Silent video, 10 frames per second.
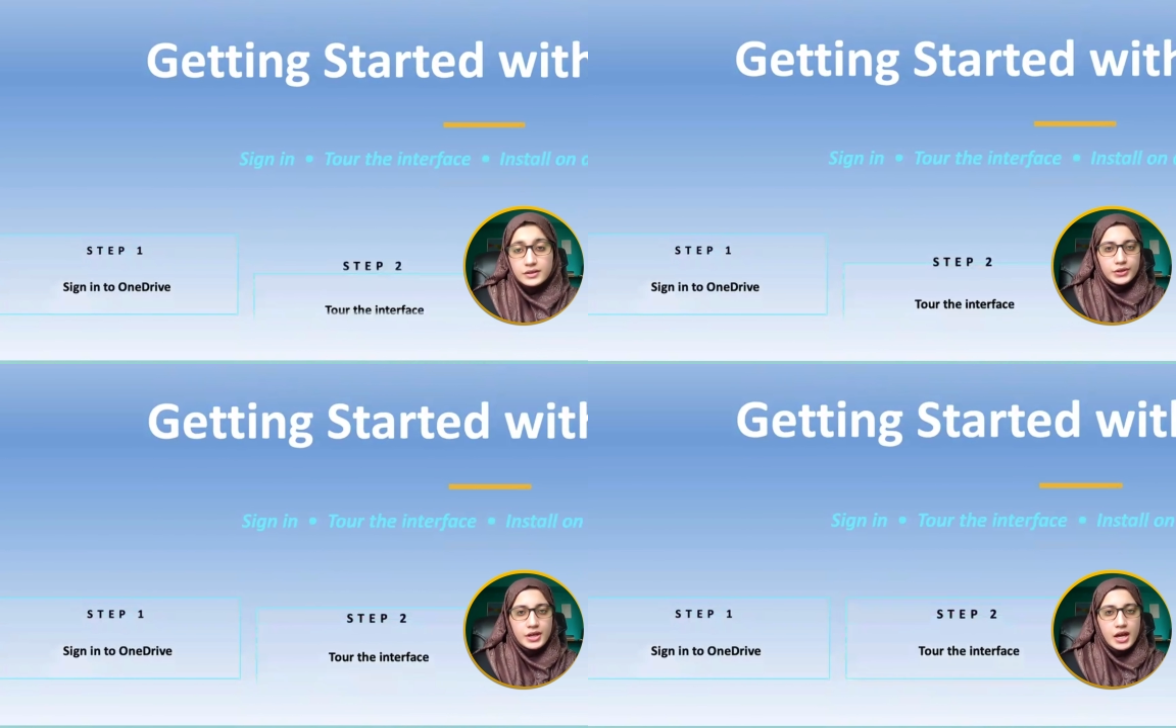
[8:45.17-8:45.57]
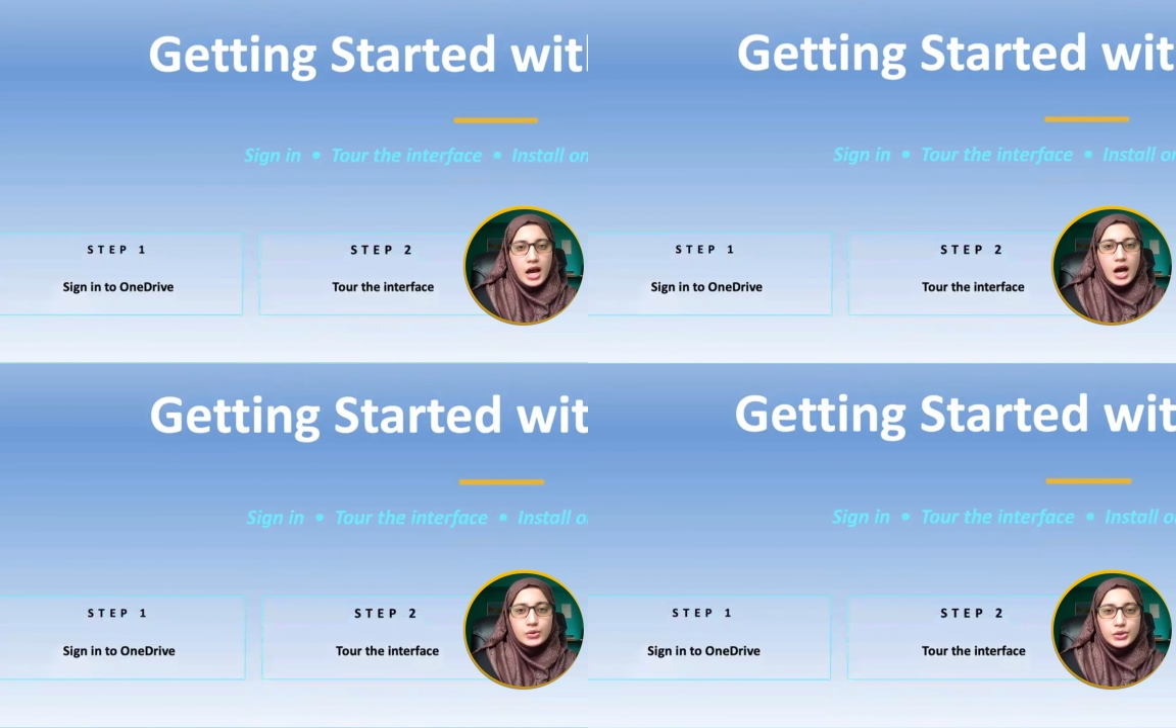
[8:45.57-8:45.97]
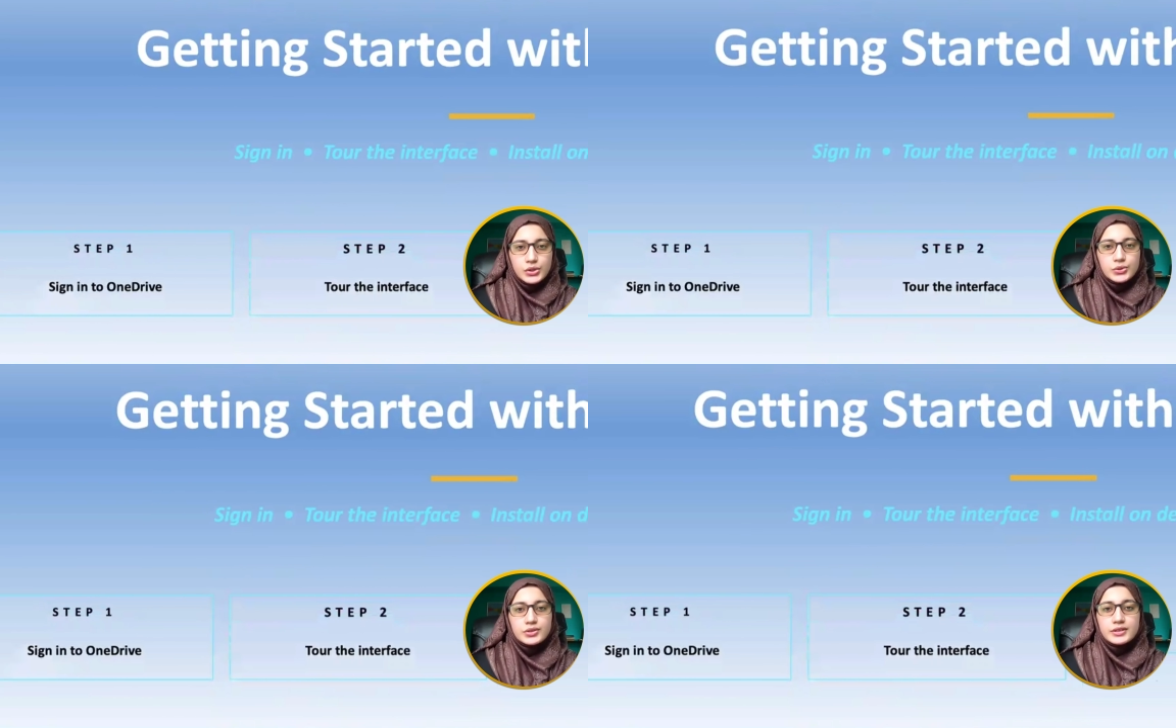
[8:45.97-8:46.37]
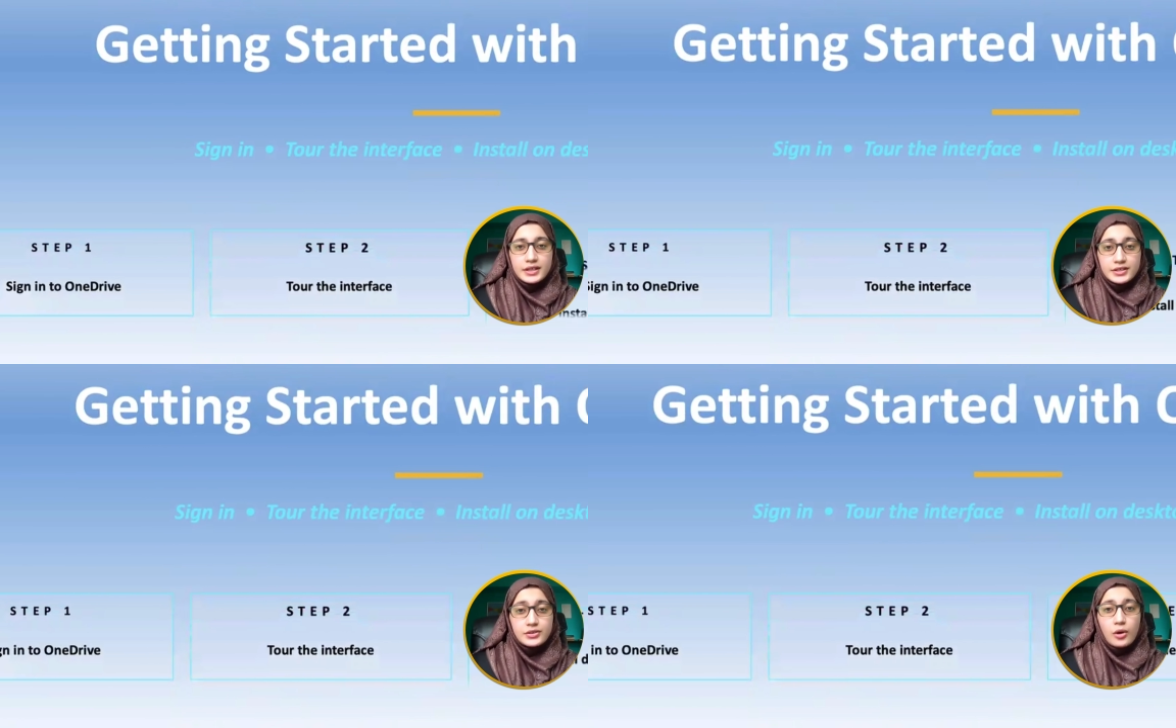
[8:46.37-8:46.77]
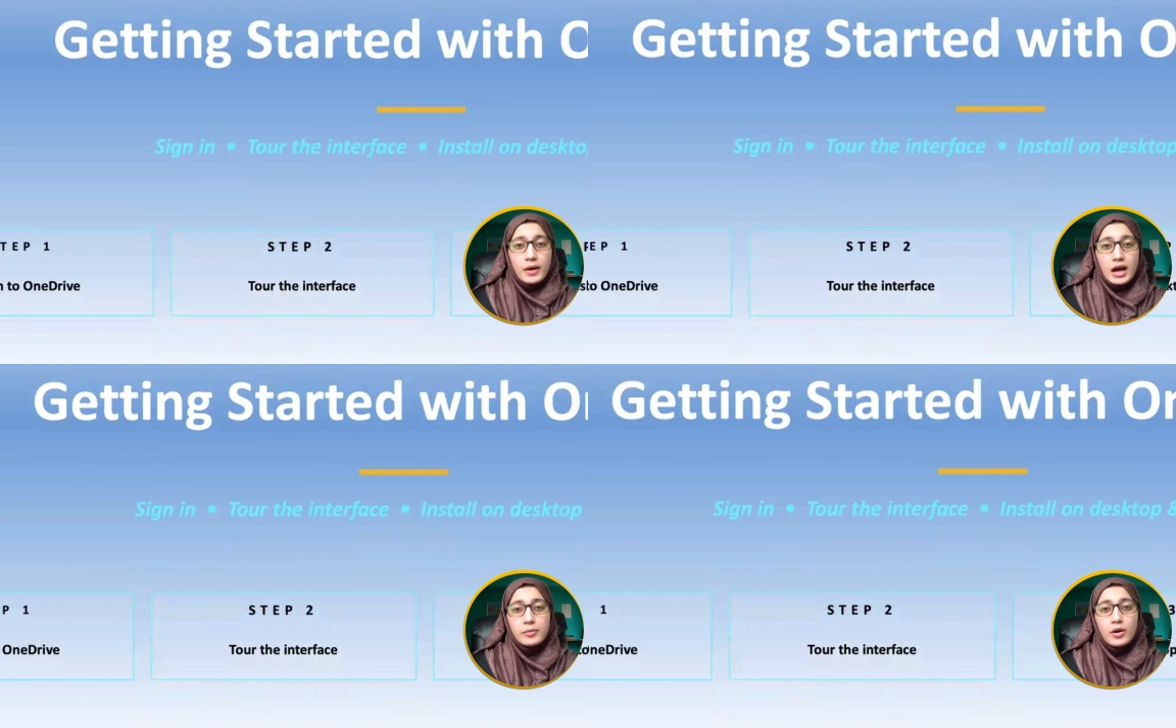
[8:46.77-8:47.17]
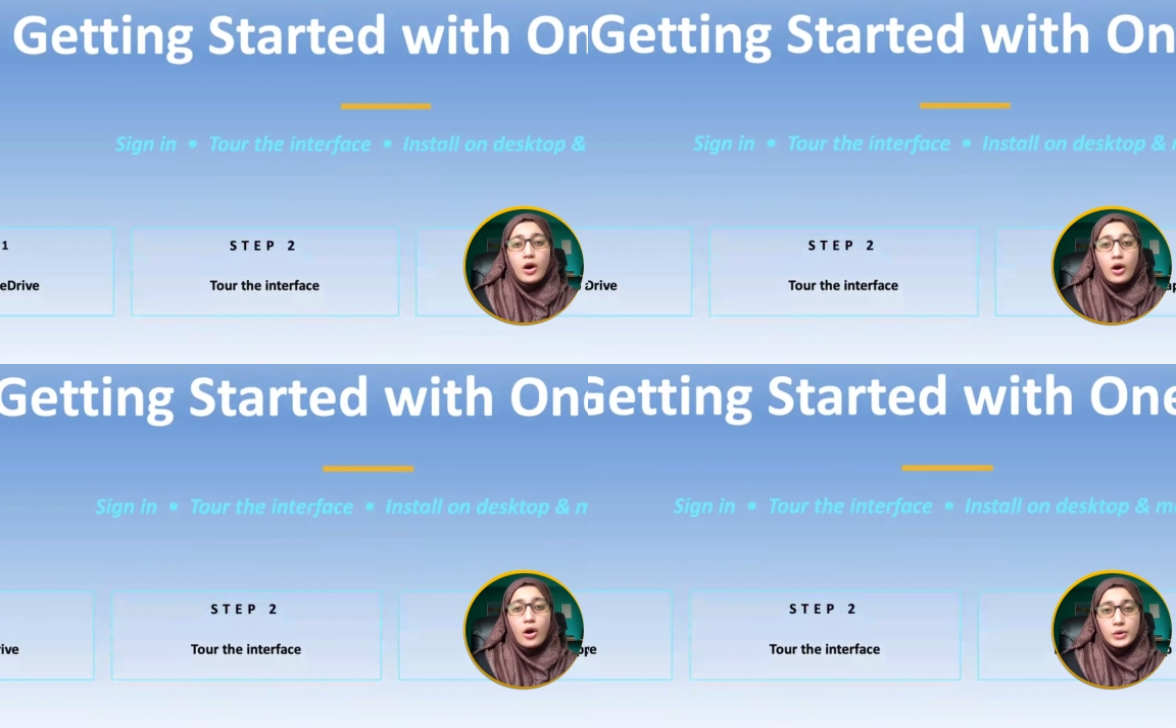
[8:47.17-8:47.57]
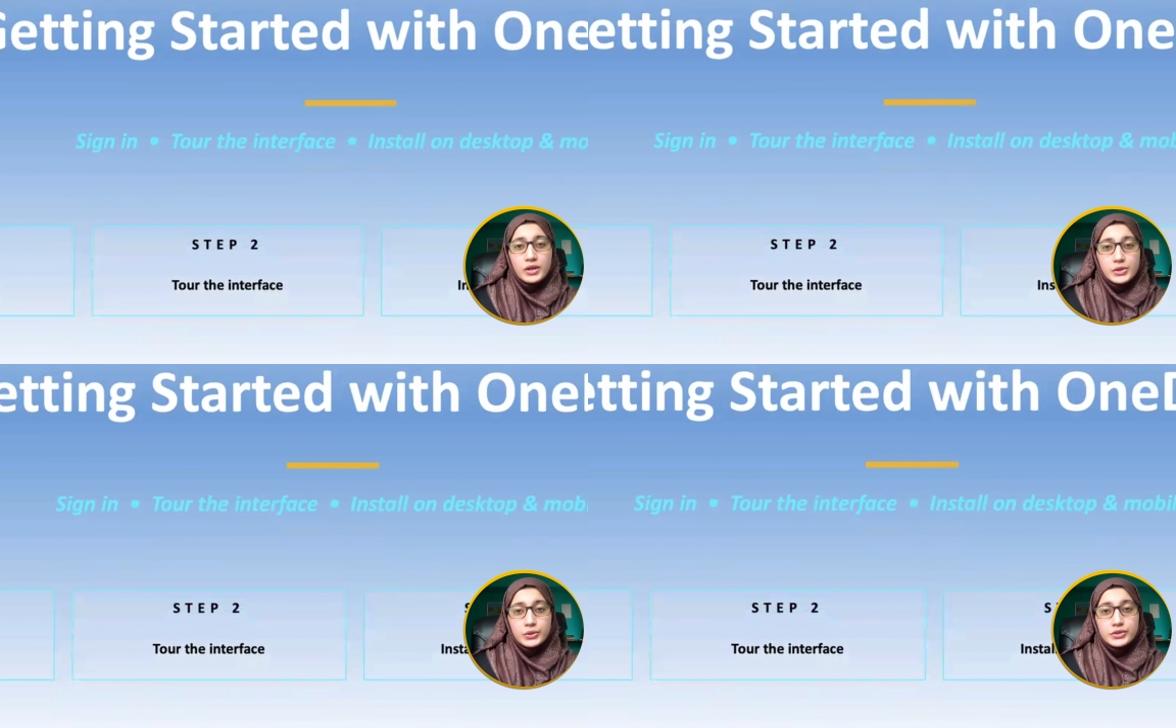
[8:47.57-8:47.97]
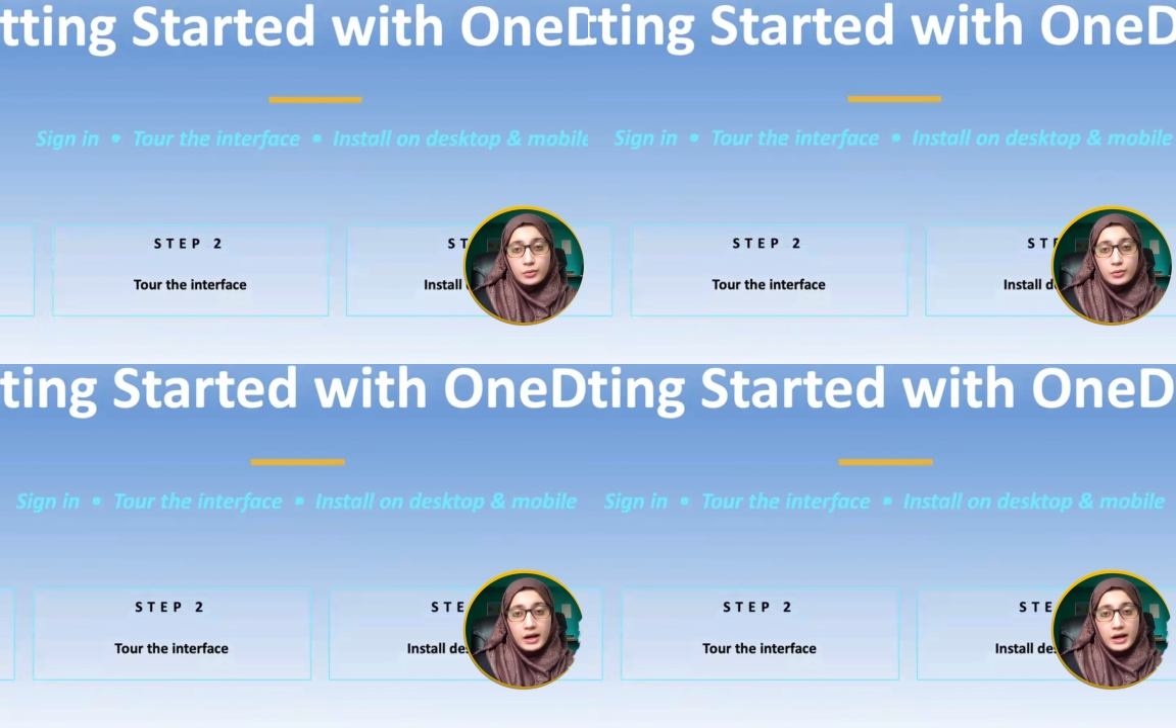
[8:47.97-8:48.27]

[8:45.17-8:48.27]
Third, how to use the desktop app on Windows or